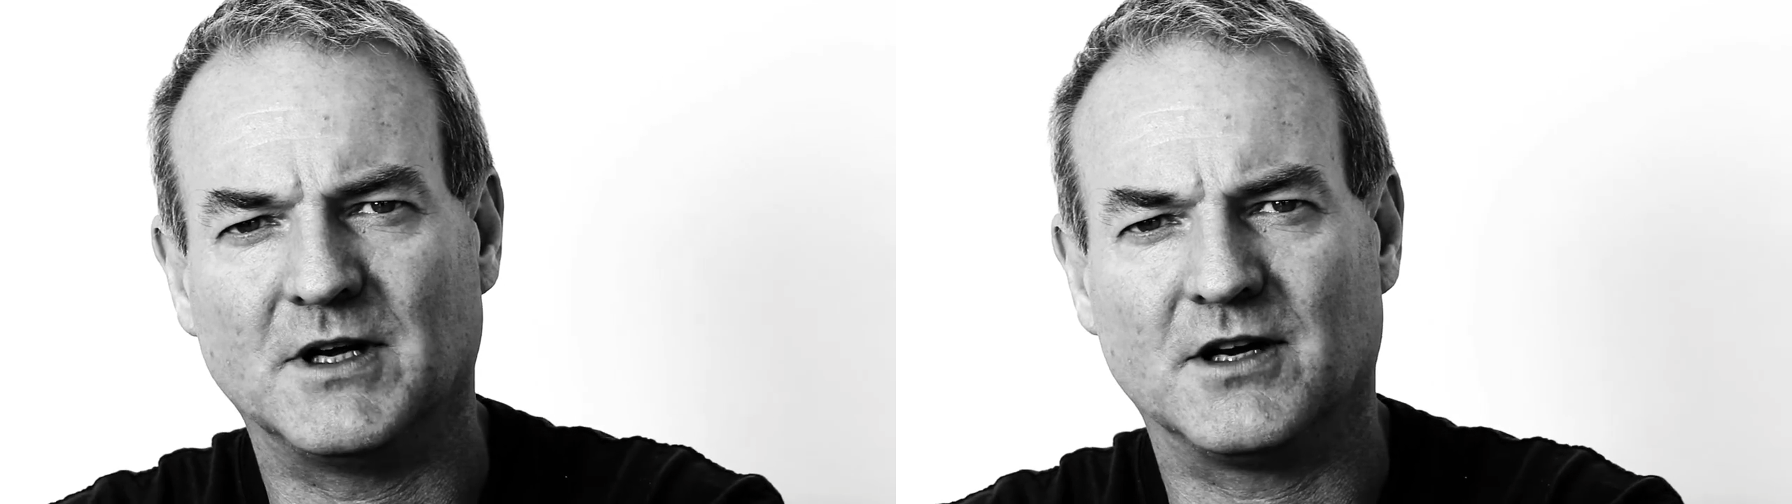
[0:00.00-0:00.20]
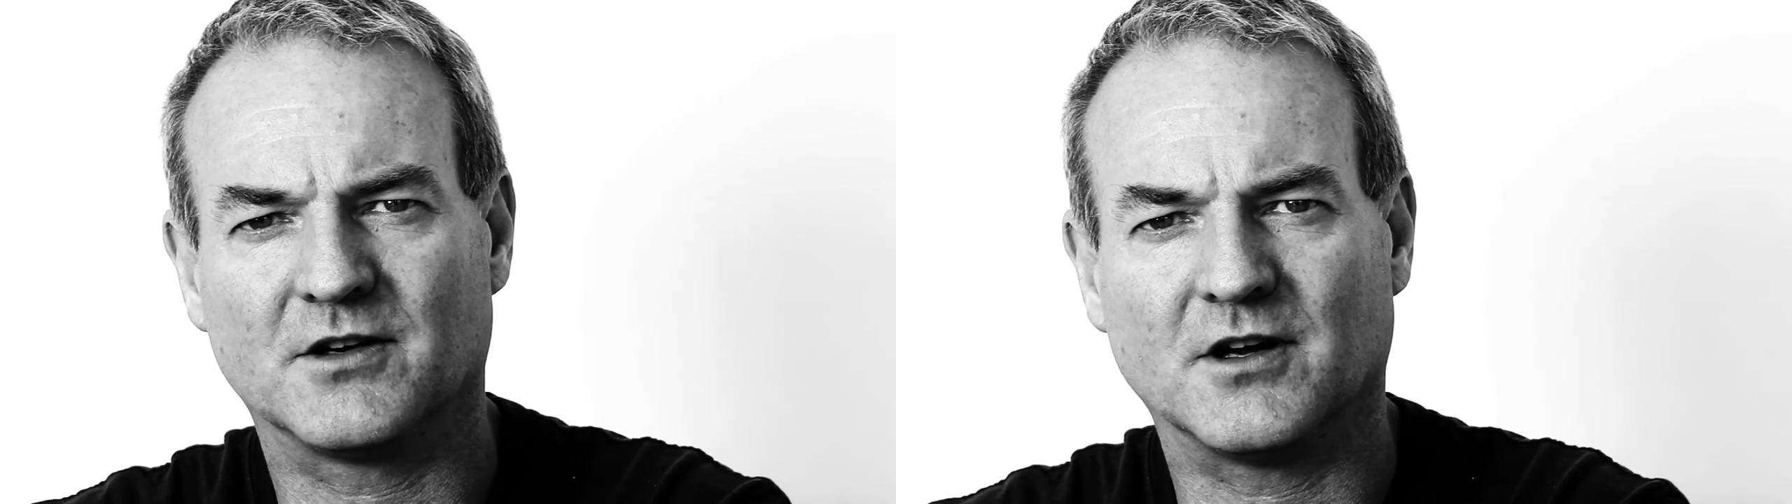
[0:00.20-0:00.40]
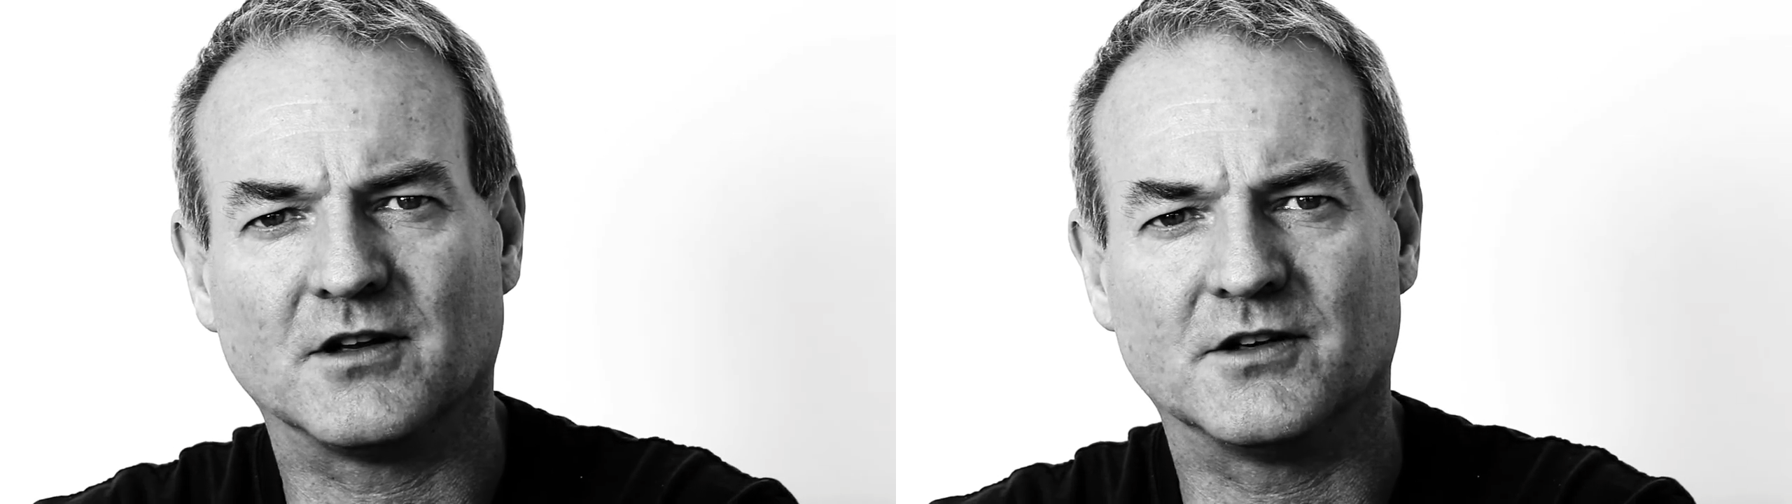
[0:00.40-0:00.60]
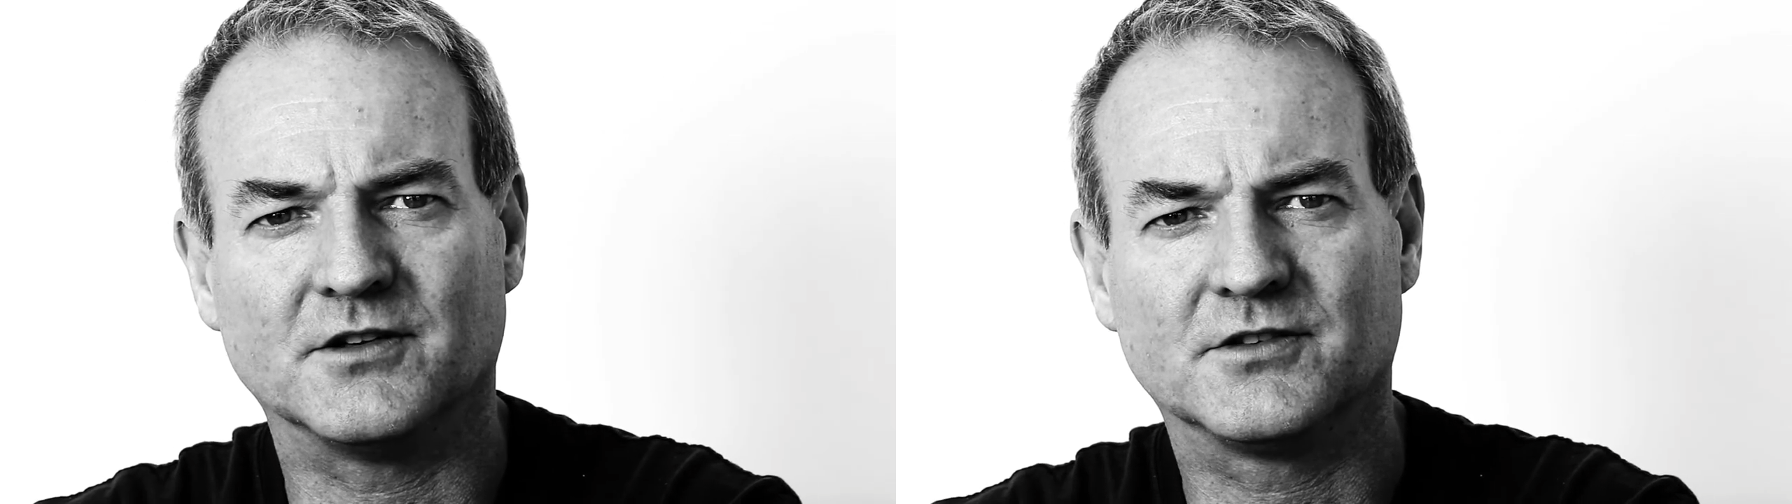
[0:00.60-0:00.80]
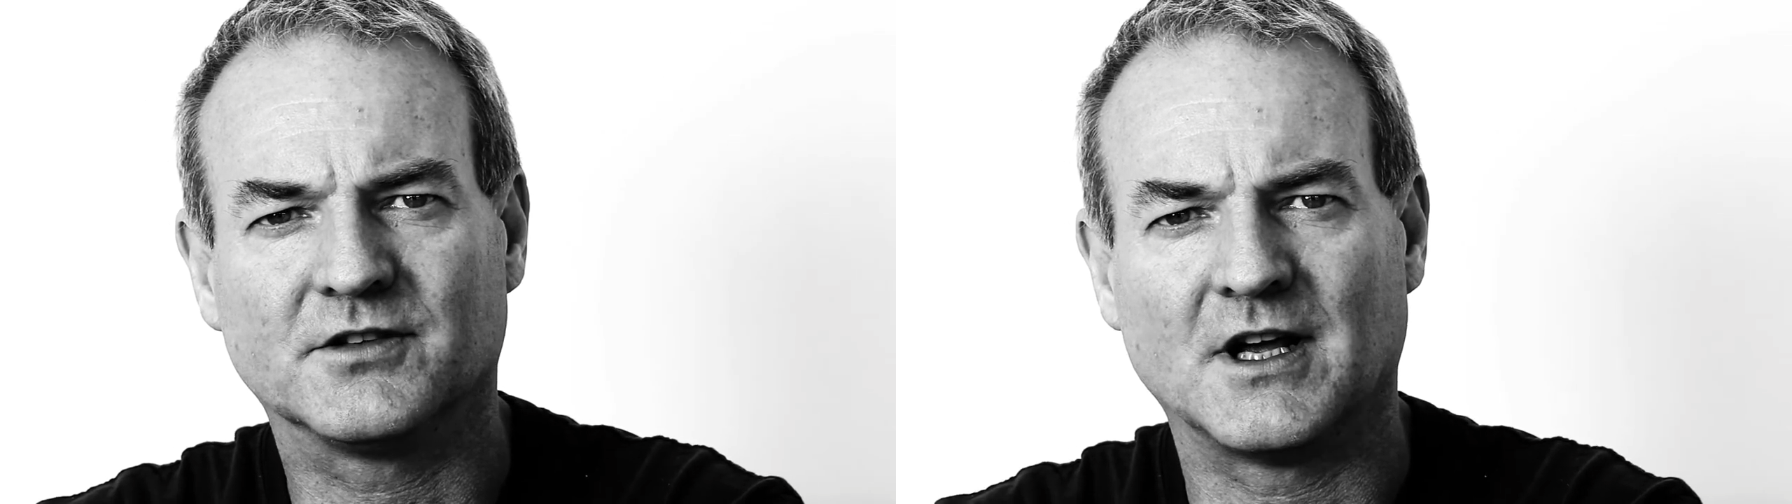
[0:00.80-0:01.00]
million
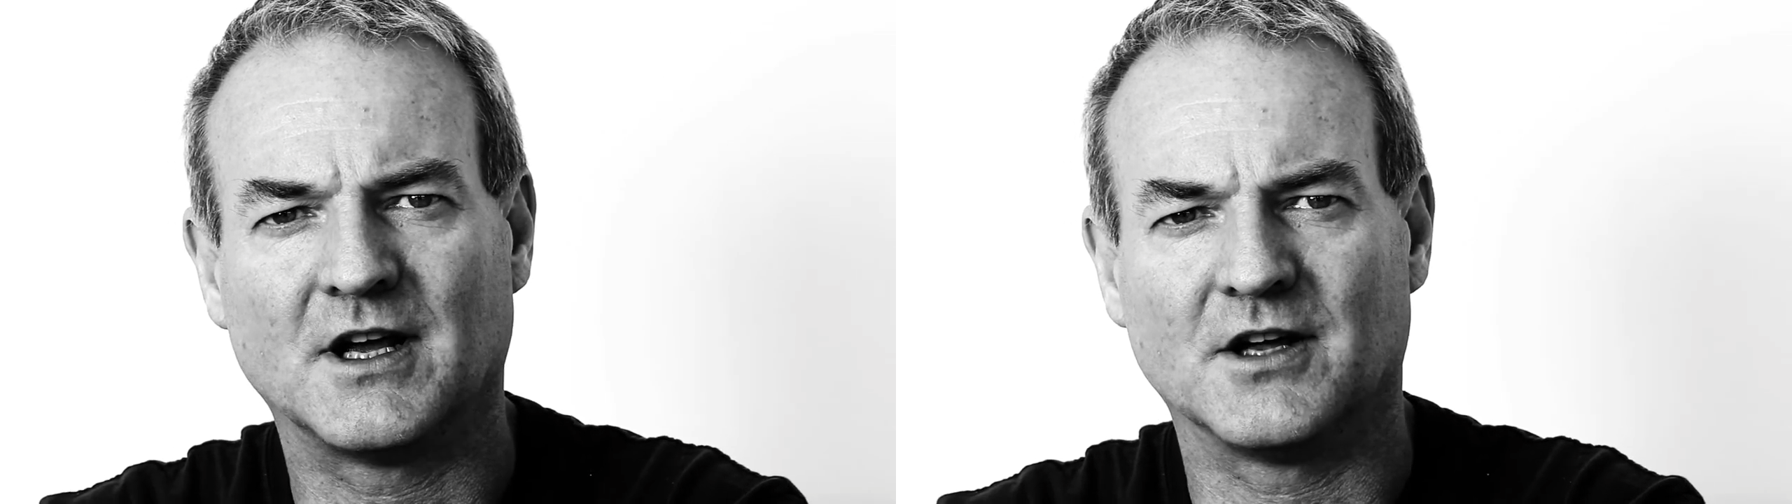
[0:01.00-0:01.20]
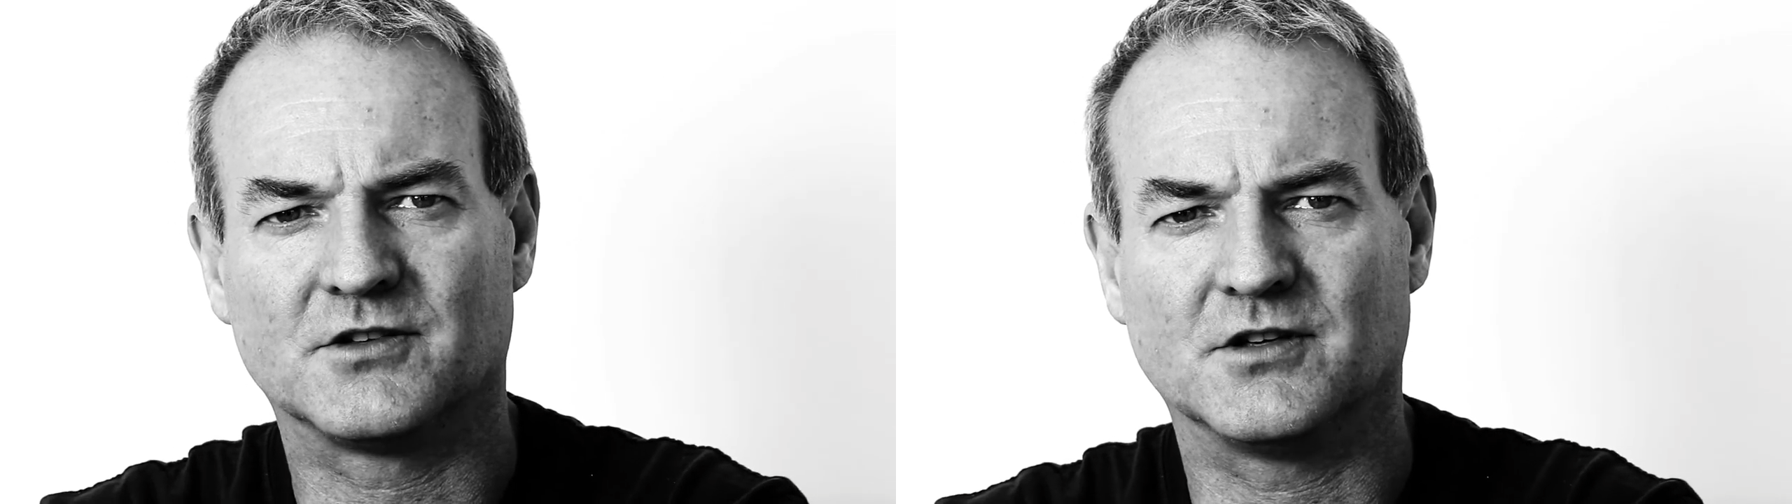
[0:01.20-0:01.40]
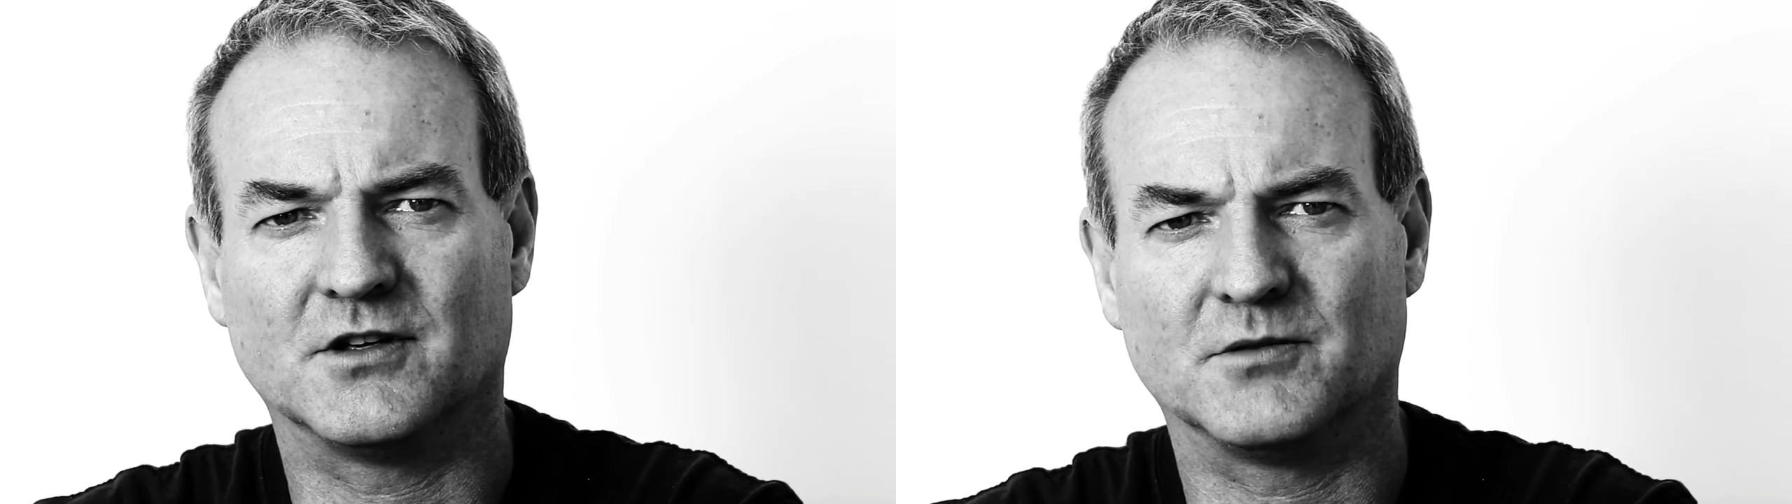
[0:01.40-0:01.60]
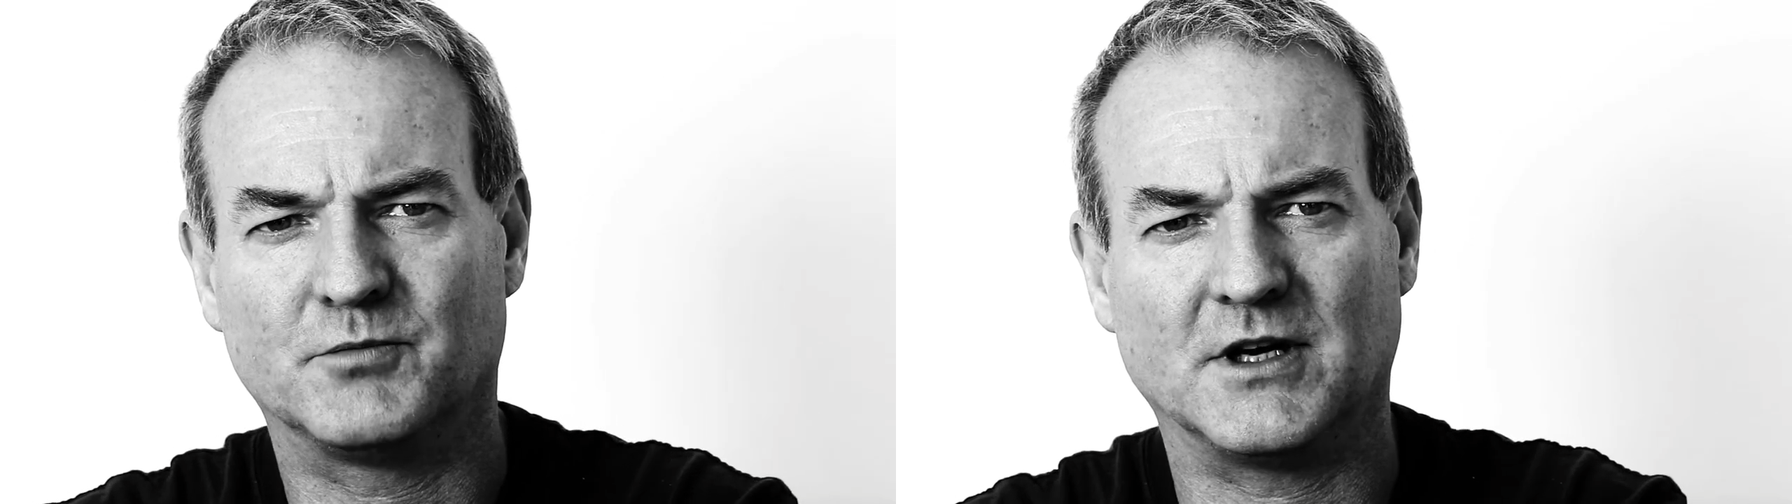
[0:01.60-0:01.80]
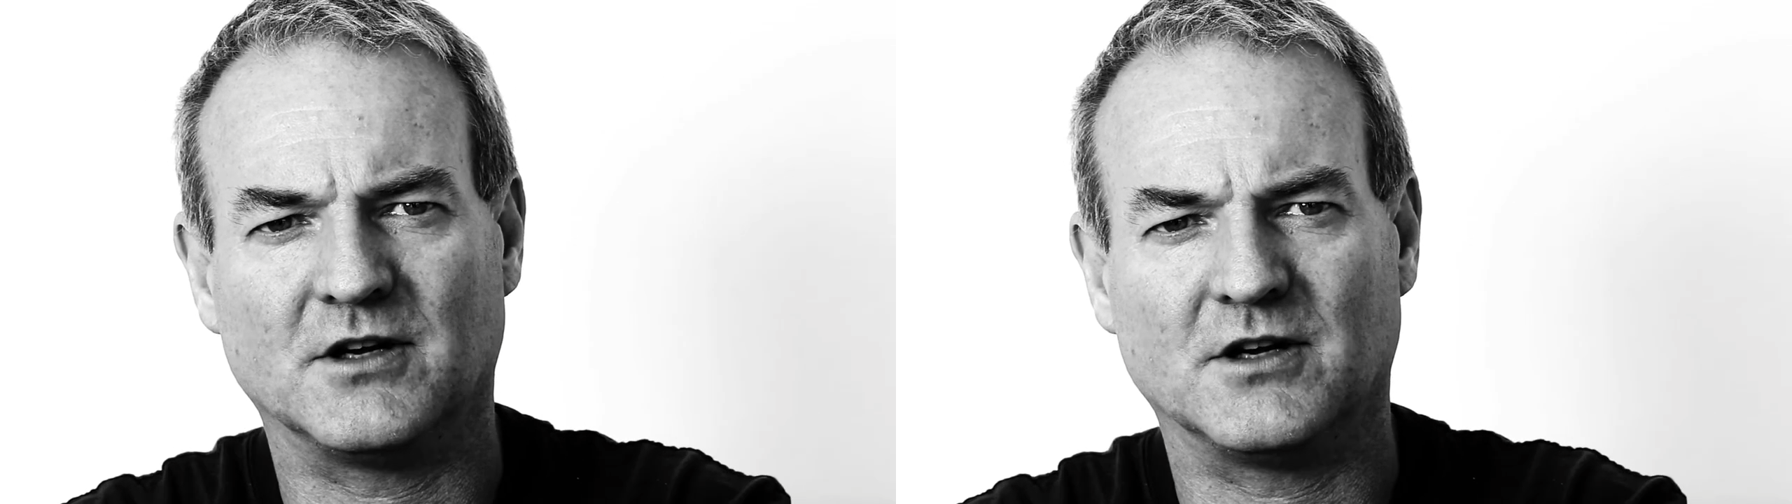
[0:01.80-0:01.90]
to